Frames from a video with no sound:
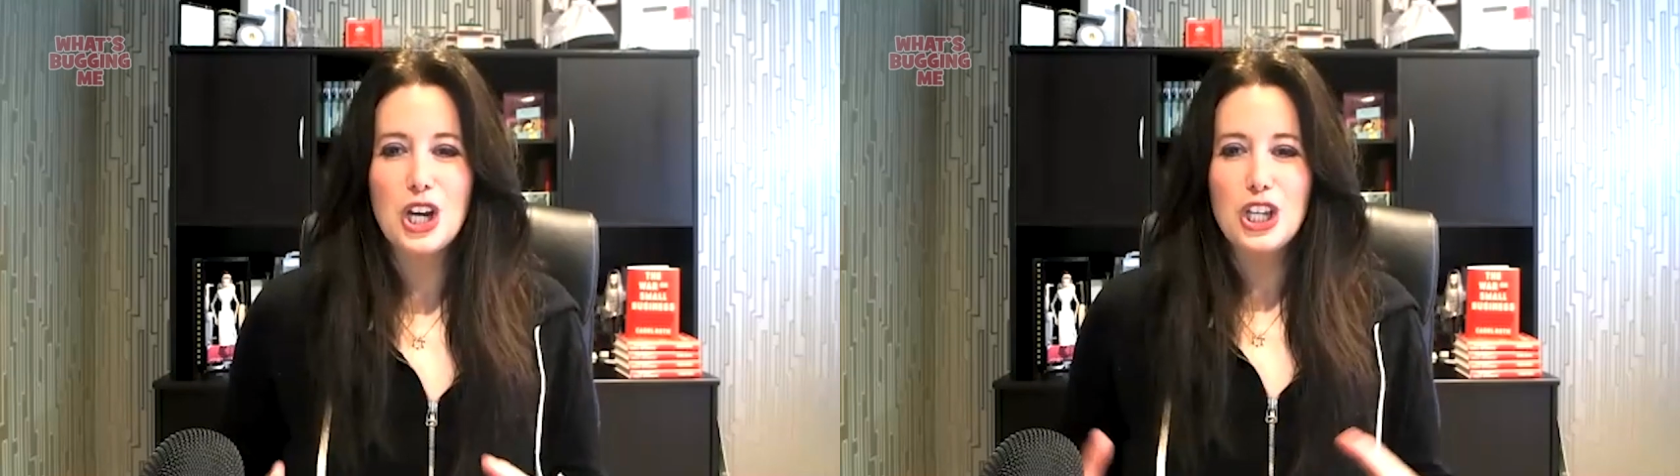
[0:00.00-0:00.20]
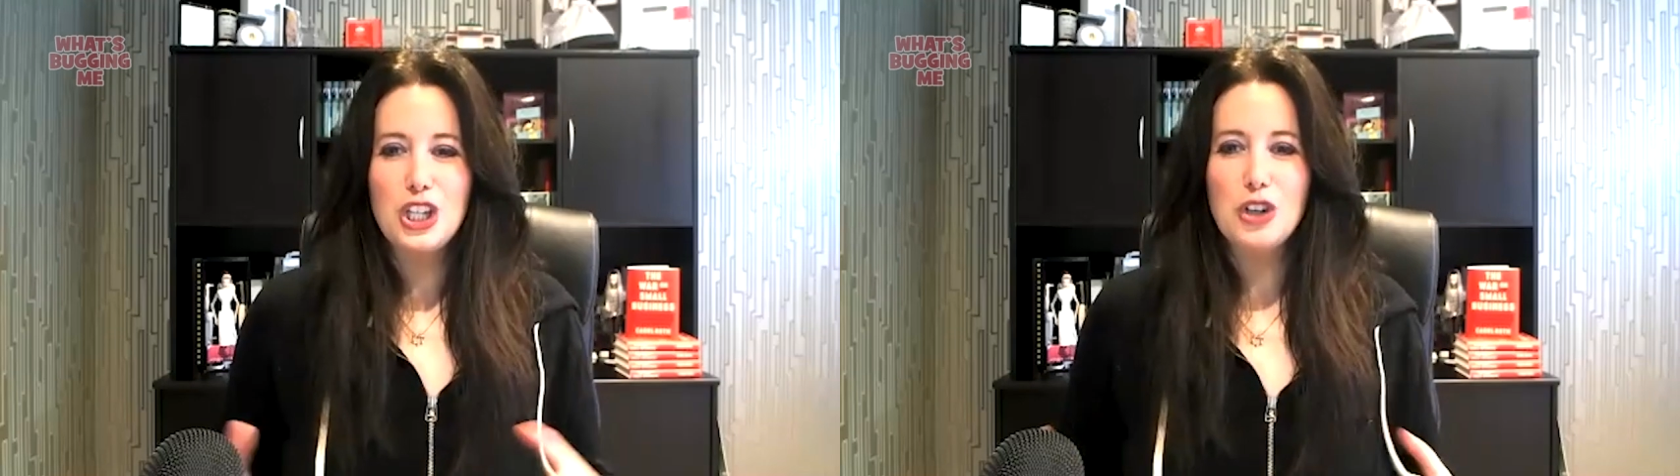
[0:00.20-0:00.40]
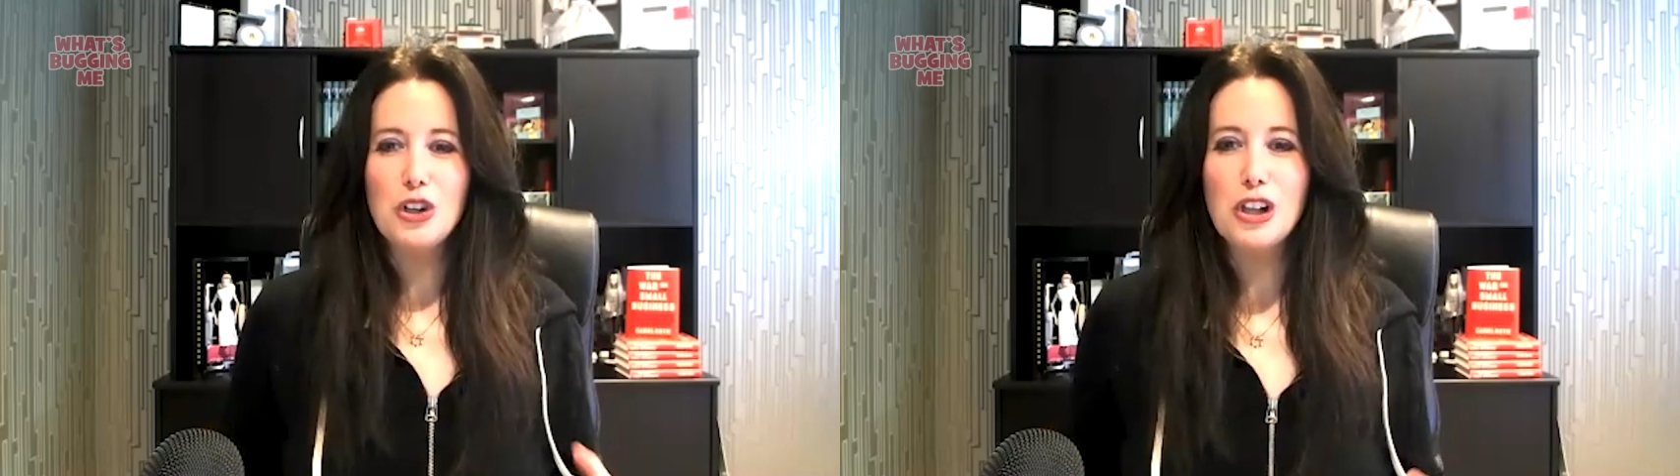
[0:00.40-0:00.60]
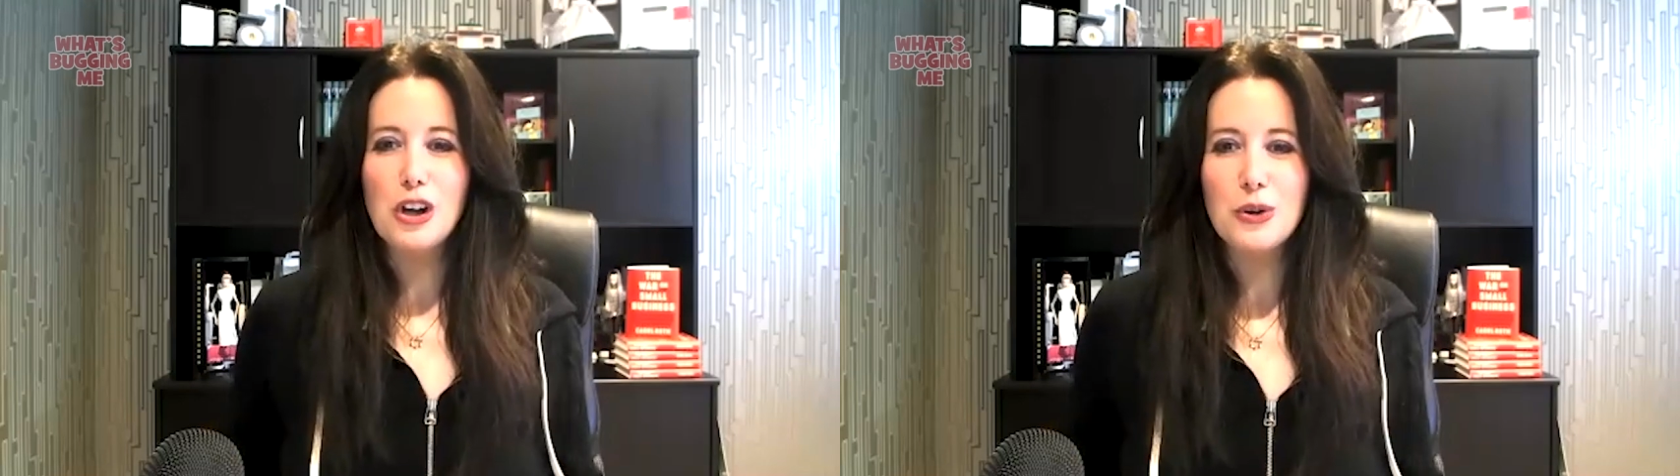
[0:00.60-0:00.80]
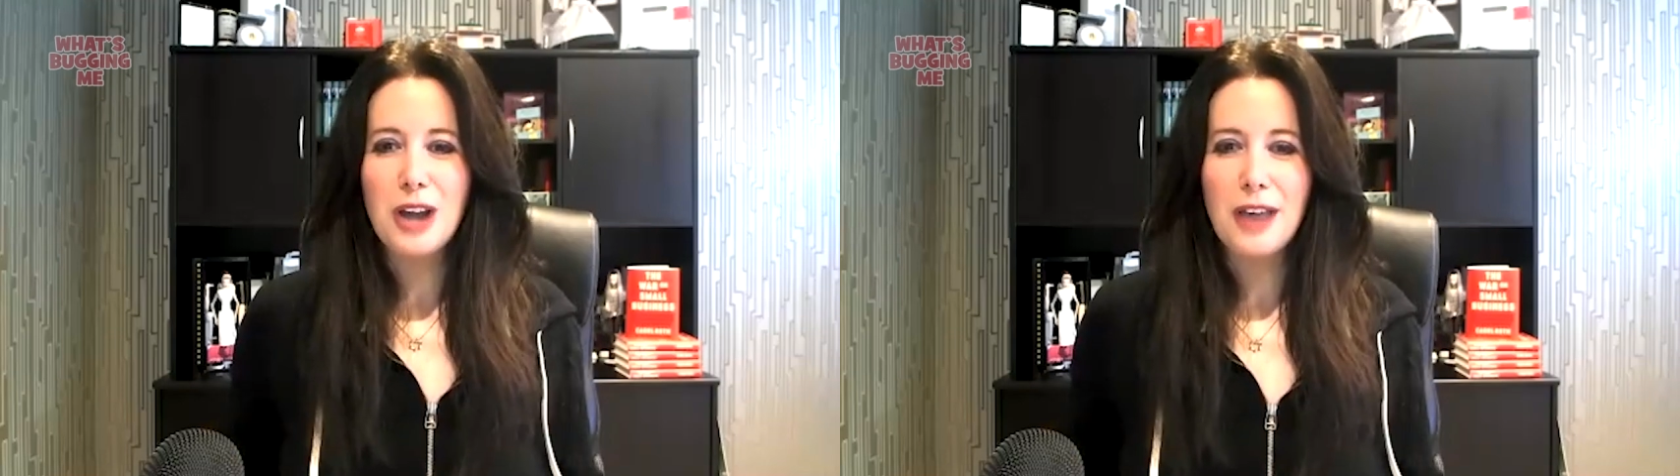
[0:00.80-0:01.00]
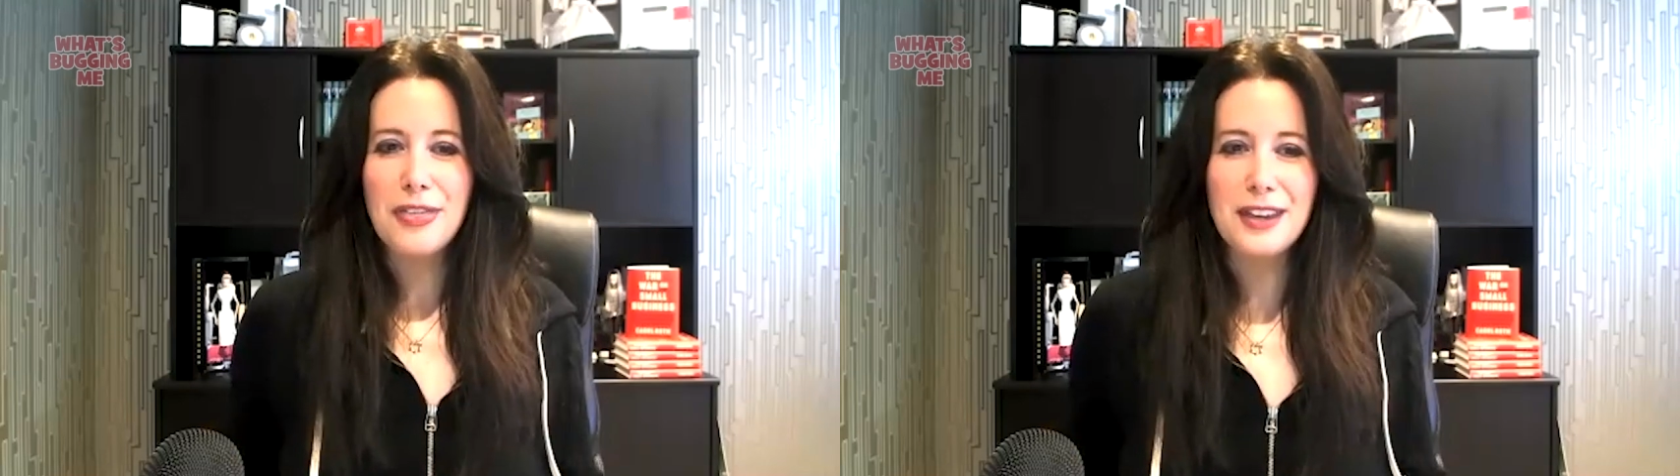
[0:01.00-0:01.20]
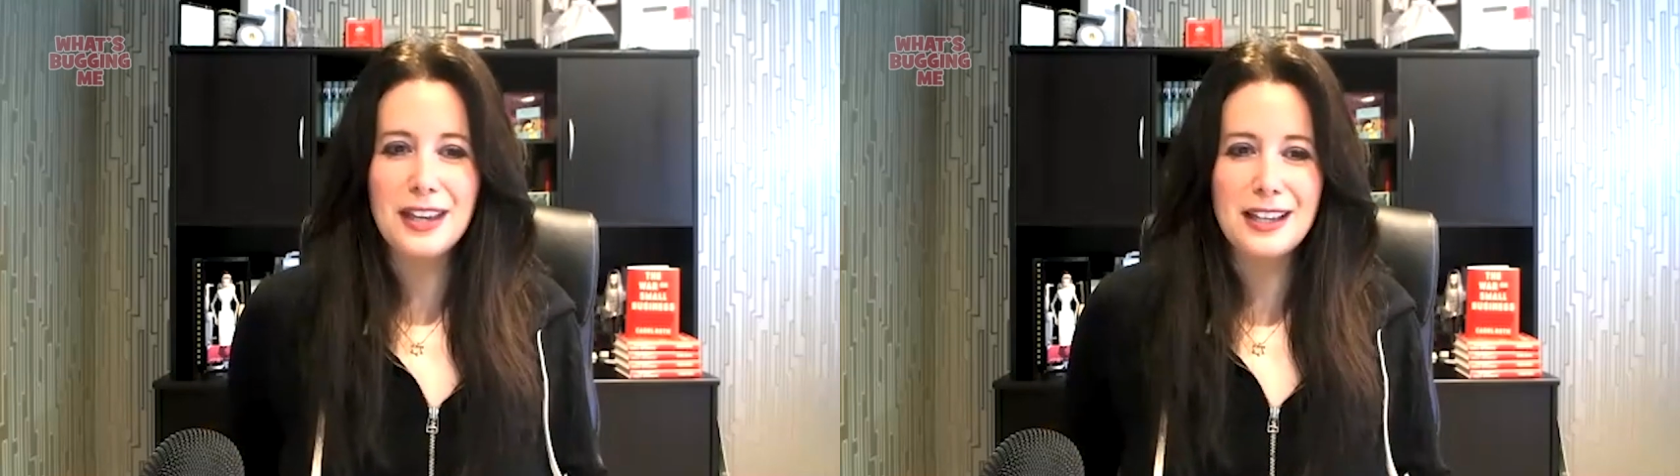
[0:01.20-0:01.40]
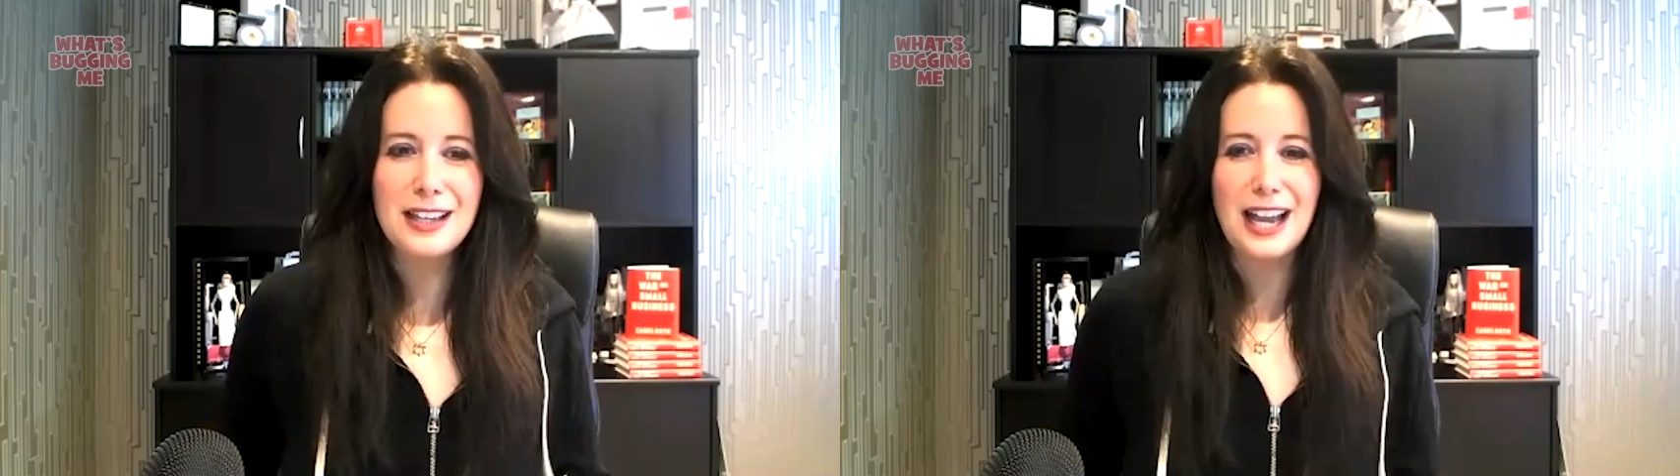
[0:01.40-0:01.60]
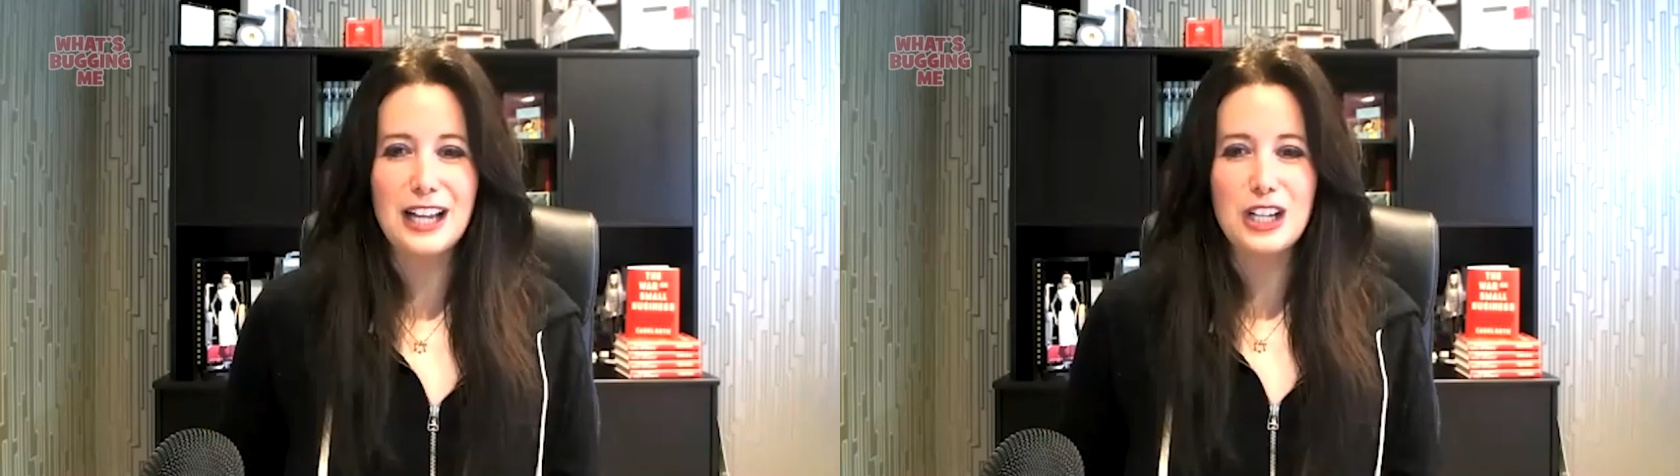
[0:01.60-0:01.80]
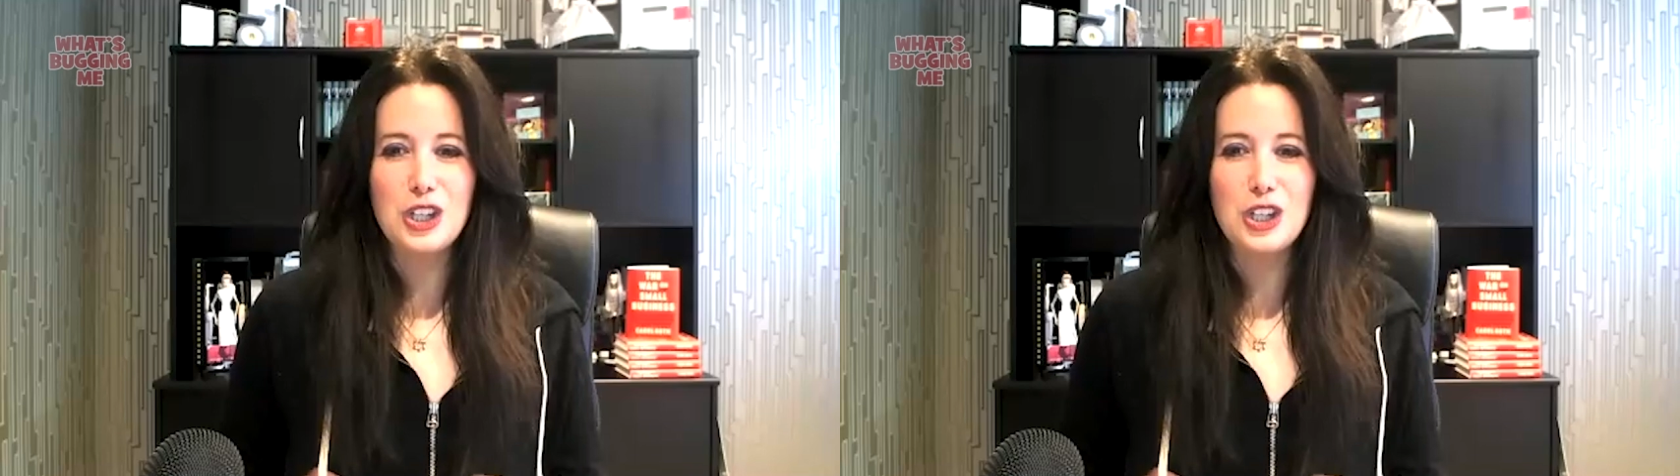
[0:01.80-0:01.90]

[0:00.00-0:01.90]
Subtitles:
you'll own nothing and